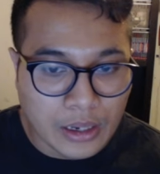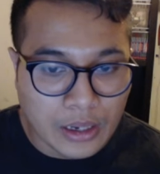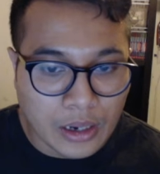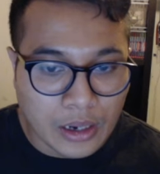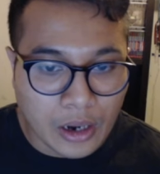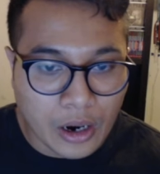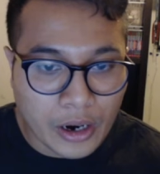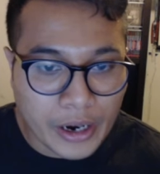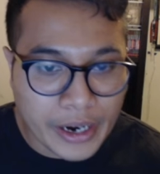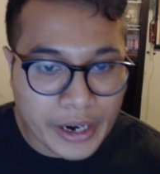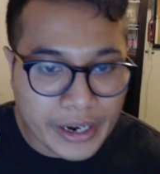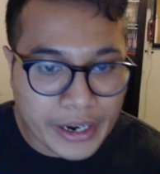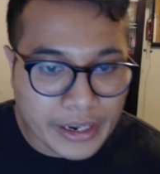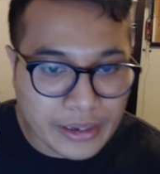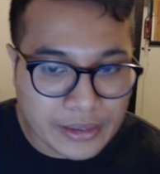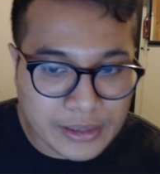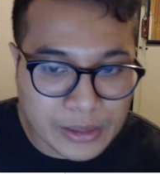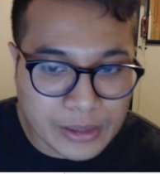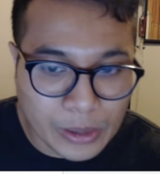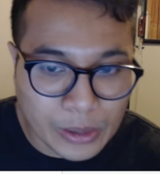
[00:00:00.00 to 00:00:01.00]
All
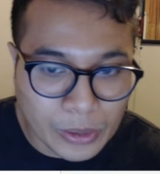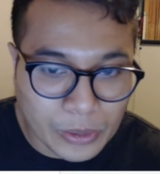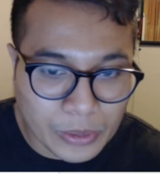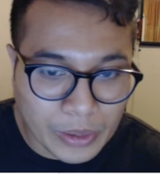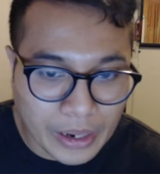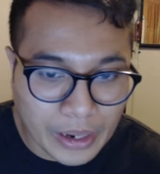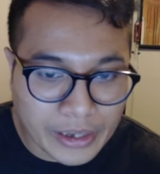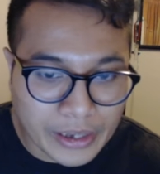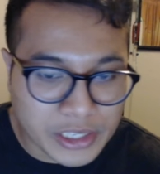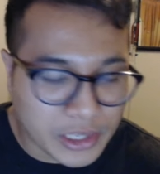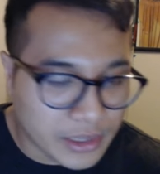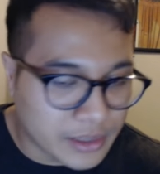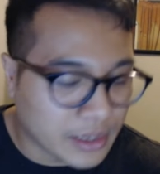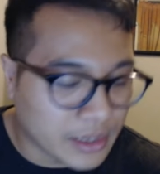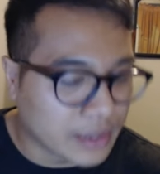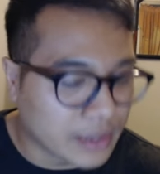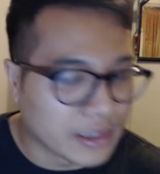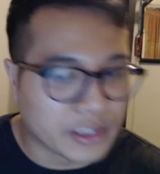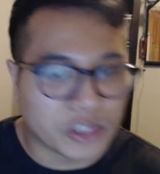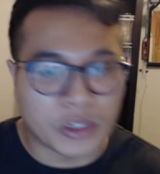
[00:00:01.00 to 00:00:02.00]
right. So I should have
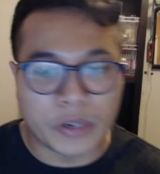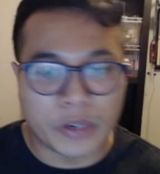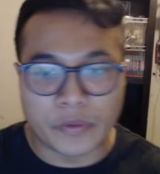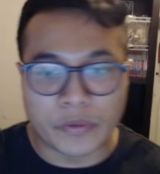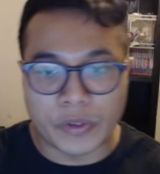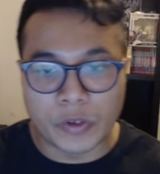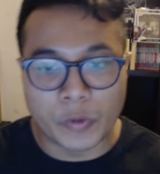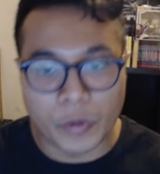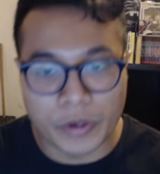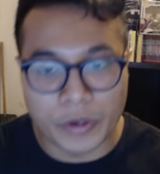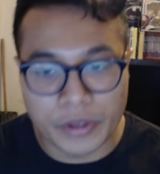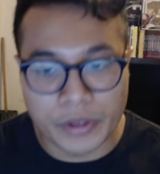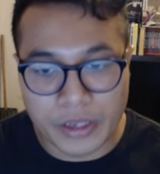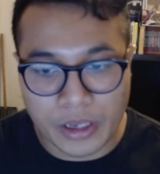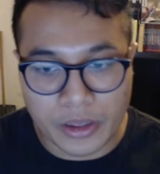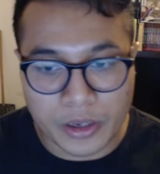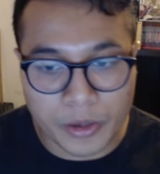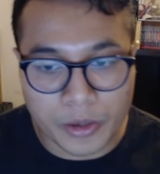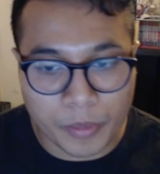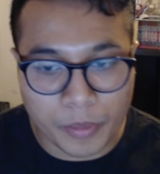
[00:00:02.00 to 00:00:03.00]
done the street view for the
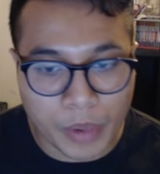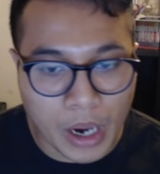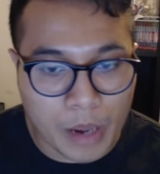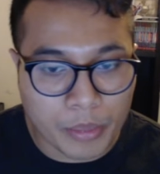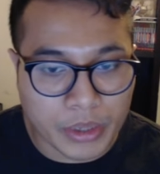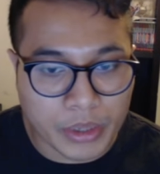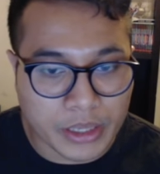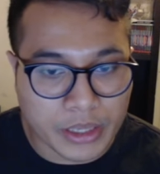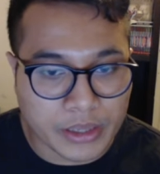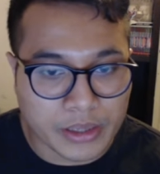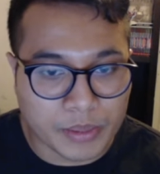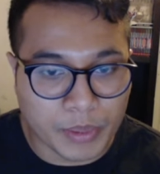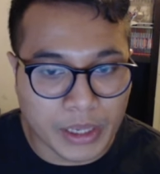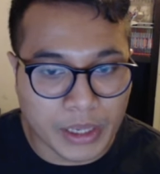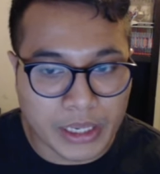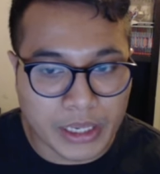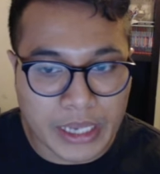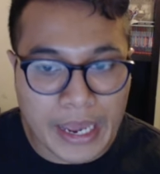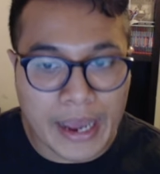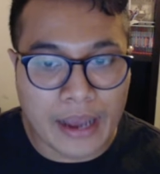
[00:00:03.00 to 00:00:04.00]
other properties,
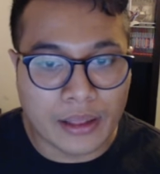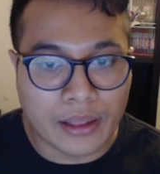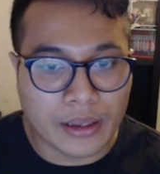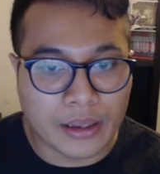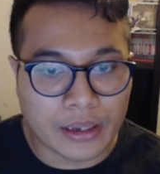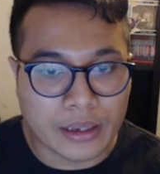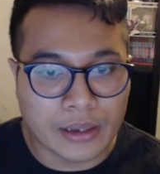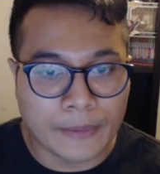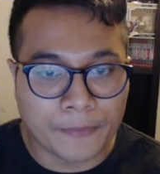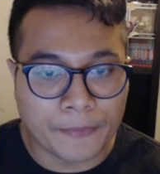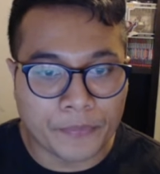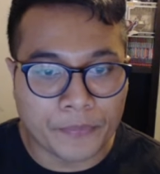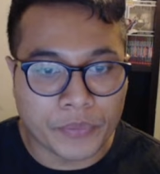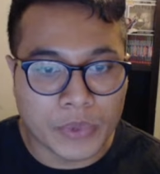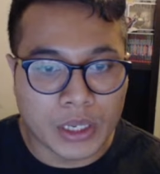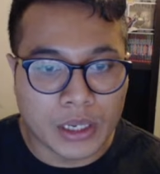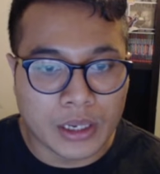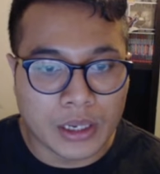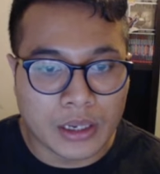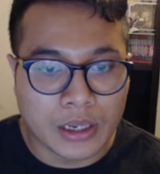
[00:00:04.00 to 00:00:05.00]
but yeah. Look.
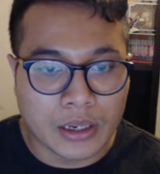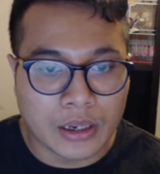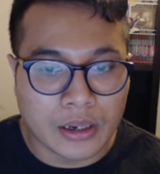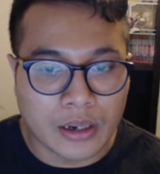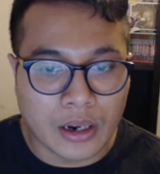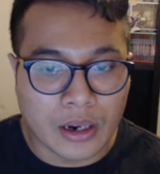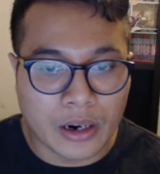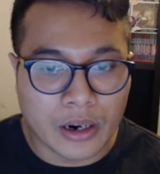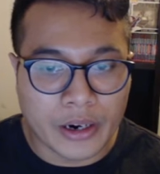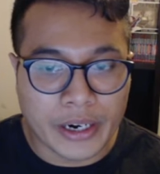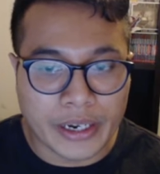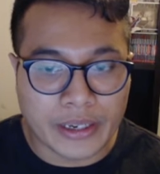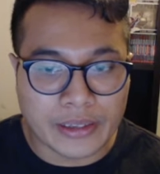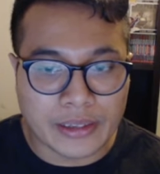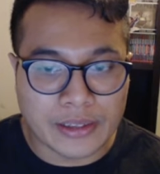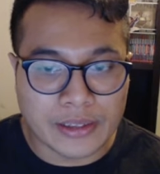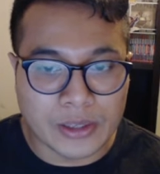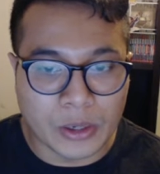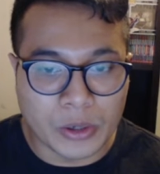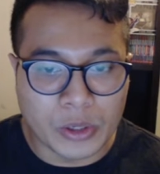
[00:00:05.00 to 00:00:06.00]
All right.
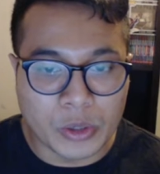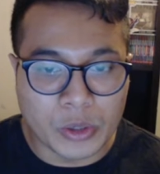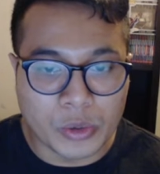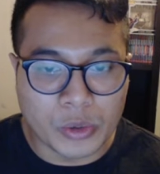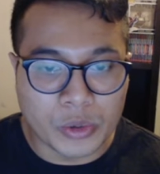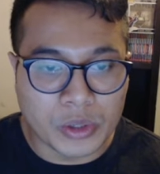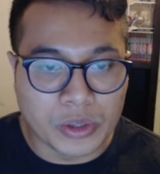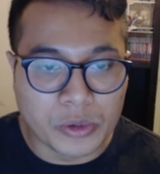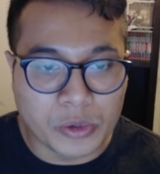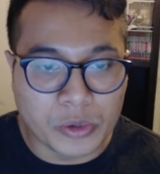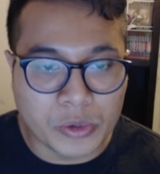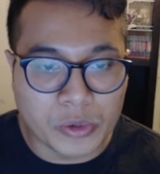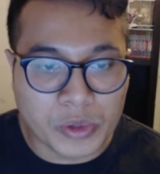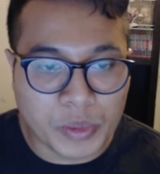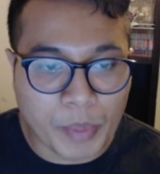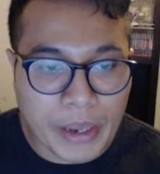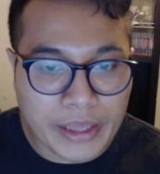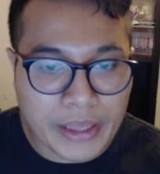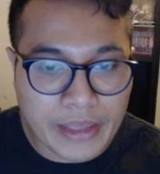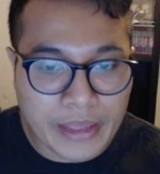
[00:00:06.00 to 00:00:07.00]
So you
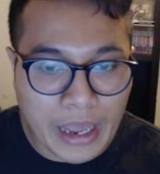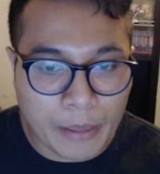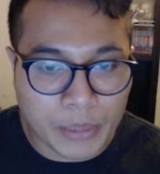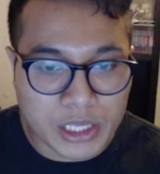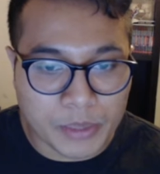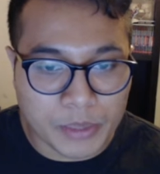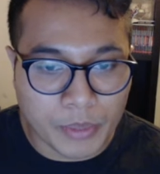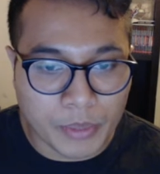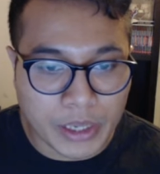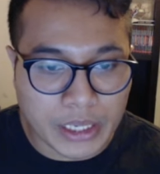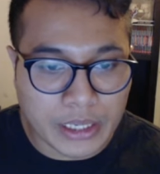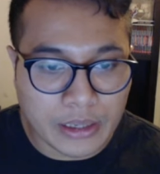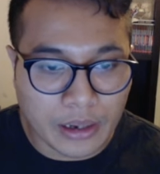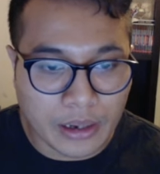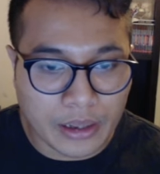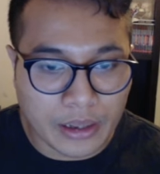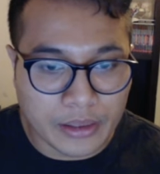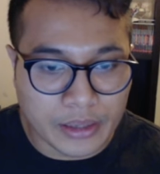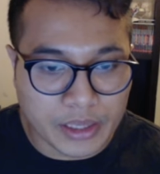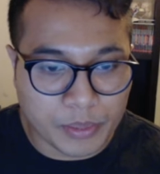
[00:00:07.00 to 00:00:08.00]
spend that much money
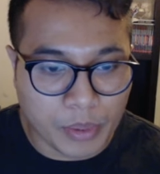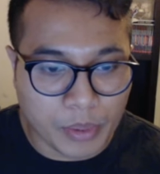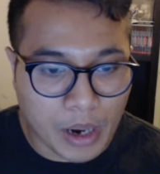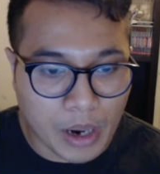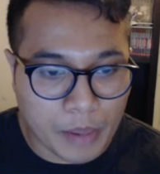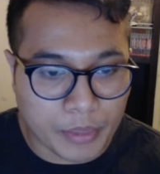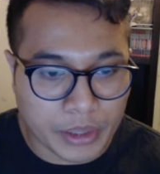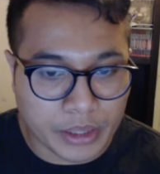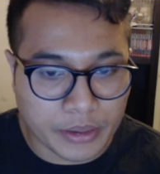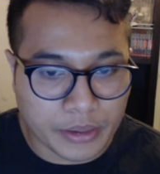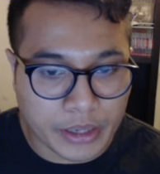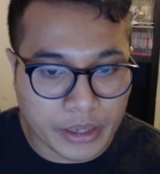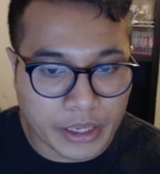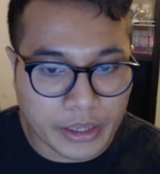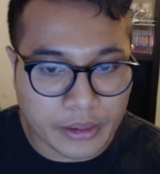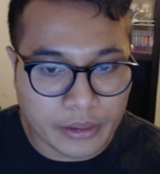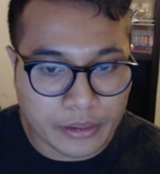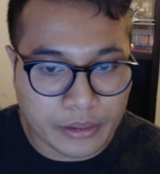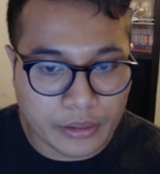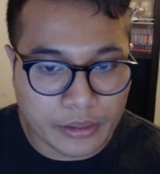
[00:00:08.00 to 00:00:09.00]
on this property,
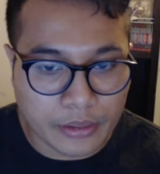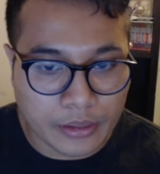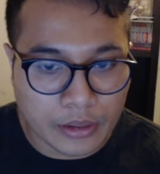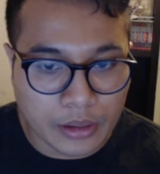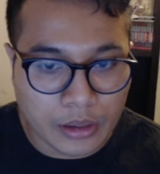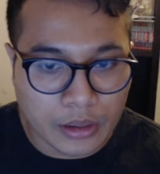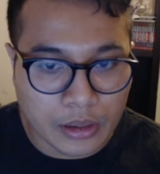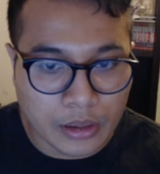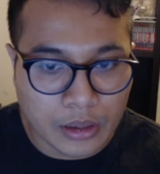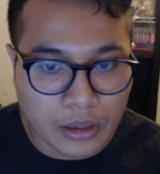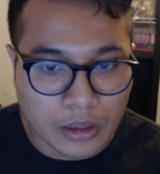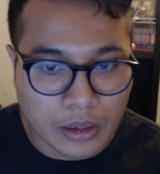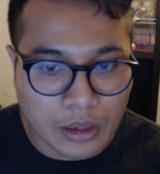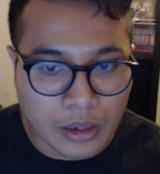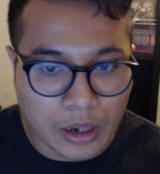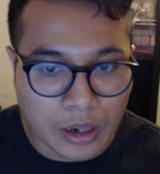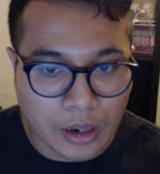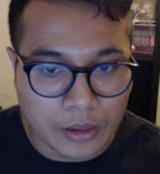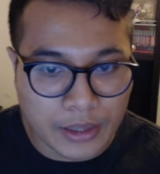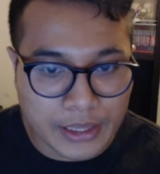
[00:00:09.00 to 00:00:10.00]
right?
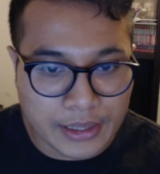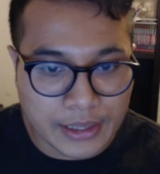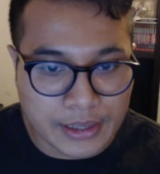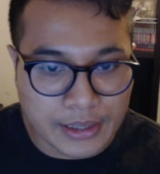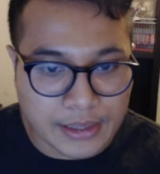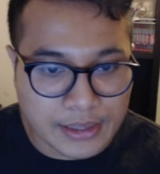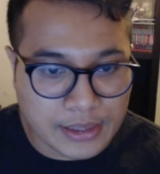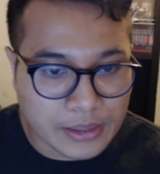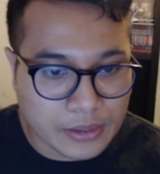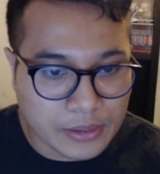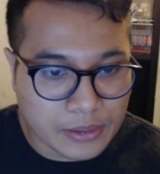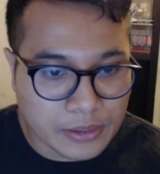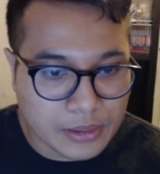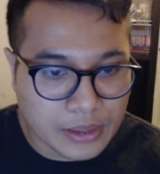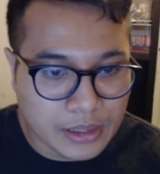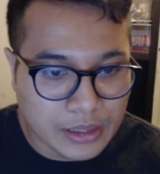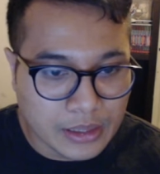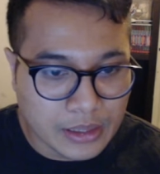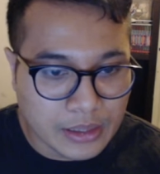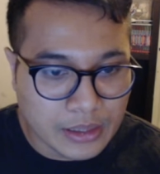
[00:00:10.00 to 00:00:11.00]
Oh, look at this dude.
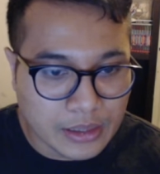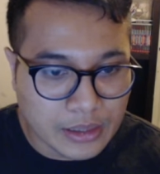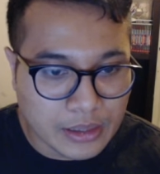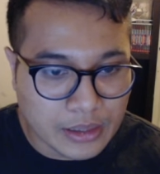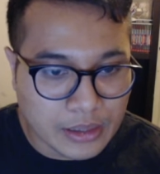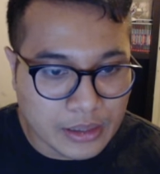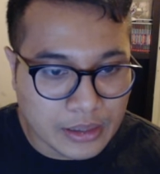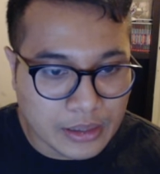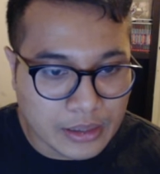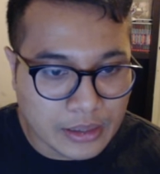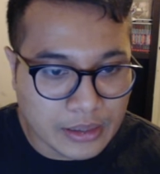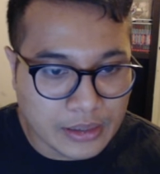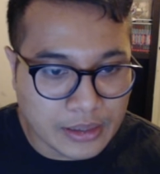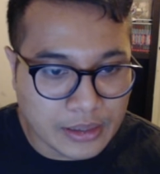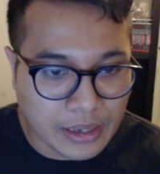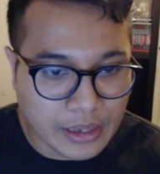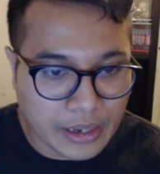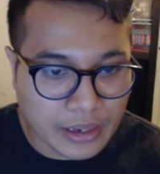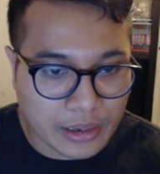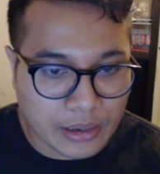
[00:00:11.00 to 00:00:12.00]
He's
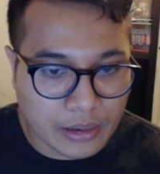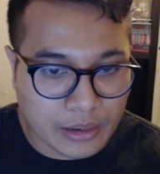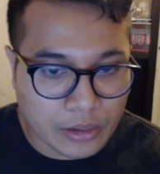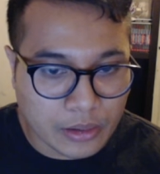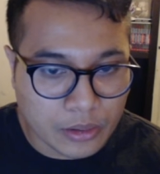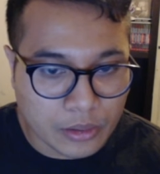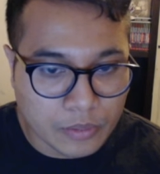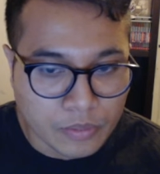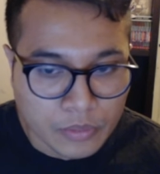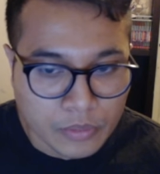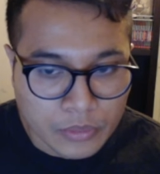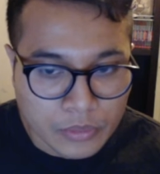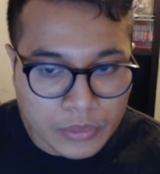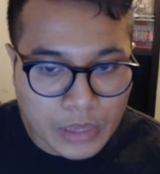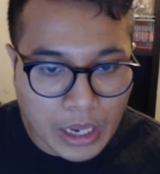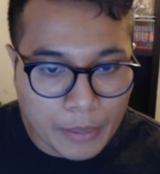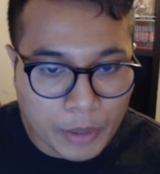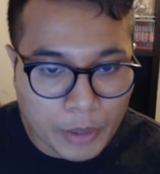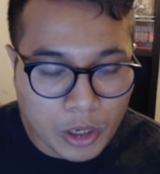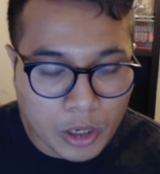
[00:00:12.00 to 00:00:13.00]
like,
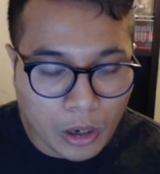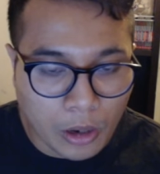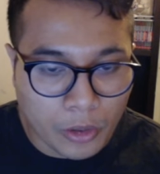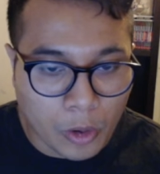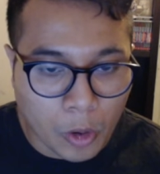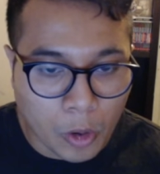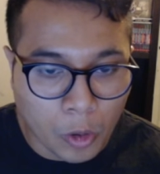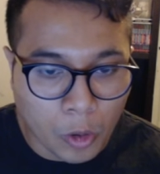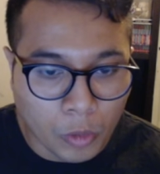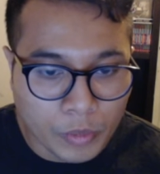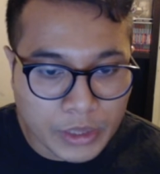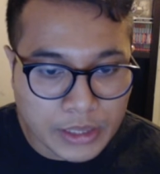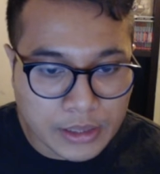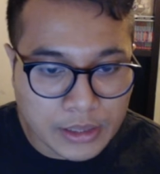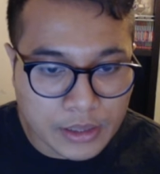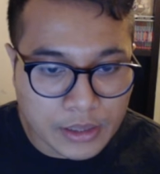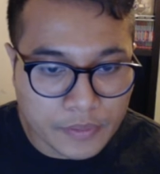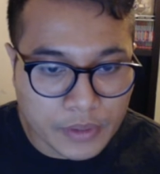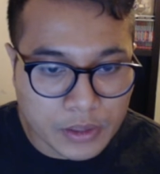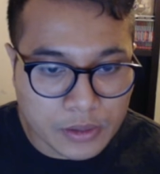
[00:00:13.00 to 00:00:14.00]
I'm gonna call the
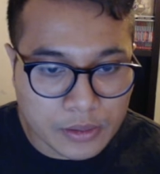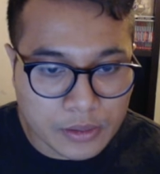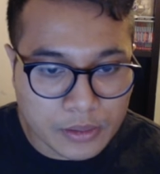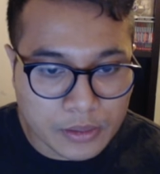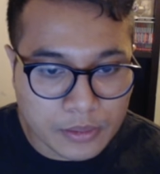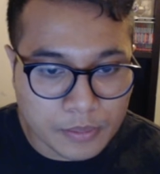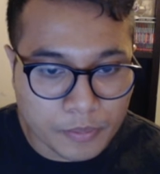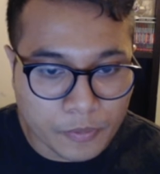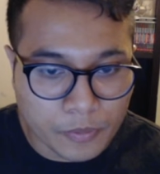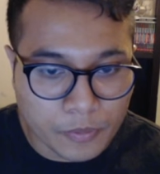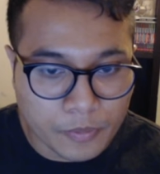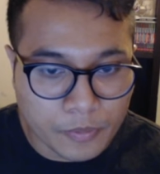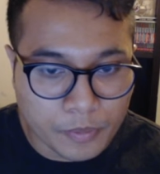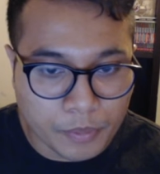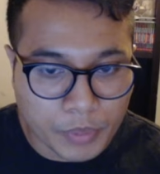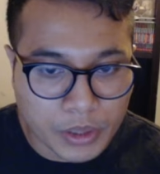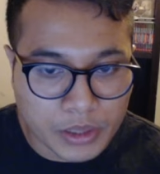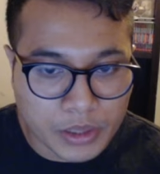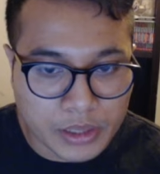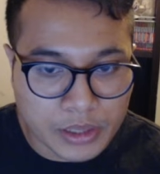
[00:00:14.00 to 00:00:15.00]
homies if this
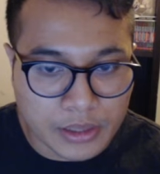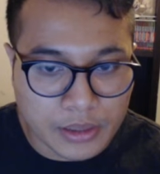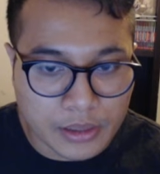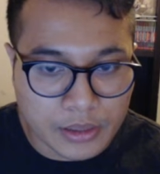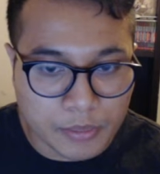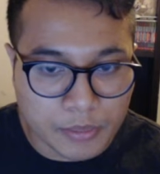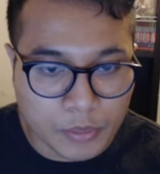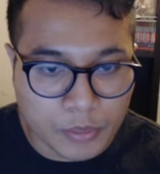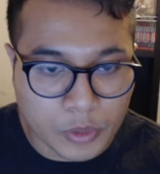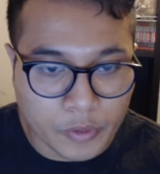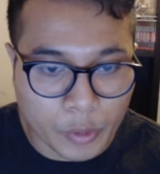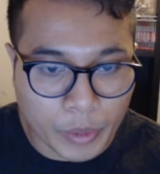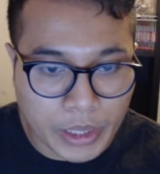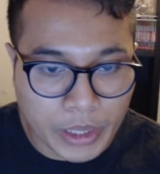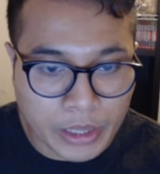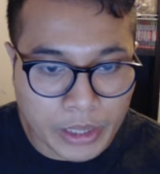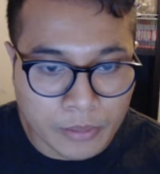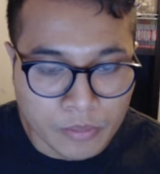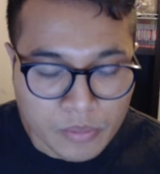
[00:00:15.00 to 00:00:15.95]
person doesn't move away.